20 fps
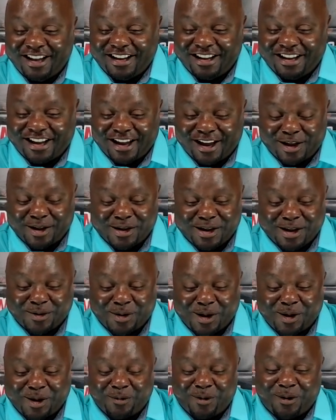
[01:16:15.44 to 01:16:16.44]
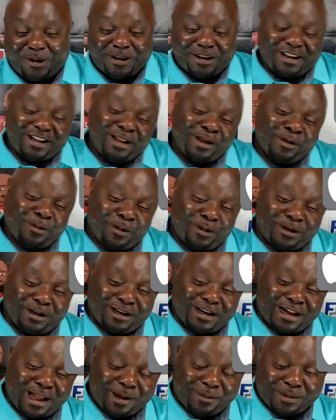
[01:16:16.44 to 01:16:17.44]
Yeah, it, it won't it won't
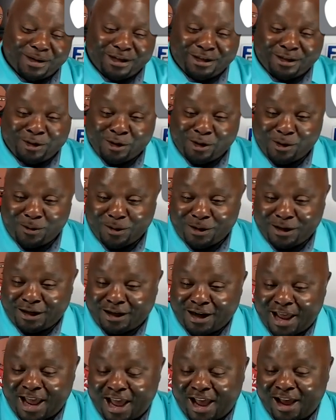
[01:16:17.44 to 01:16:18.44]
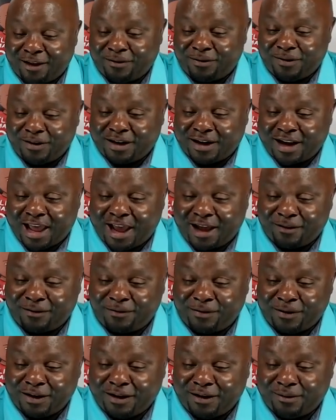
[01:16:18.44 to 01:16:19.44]
allow me to do it with a live live
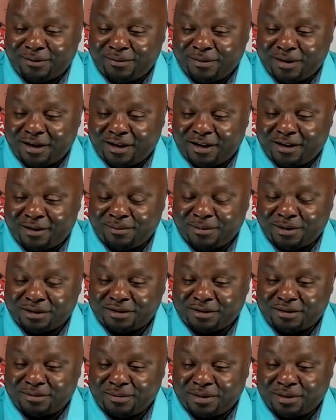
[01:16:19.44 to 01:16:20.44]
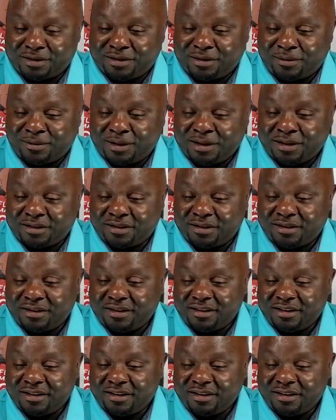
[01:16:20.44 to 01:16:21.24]
feed, uh, Miss Miss Teresa.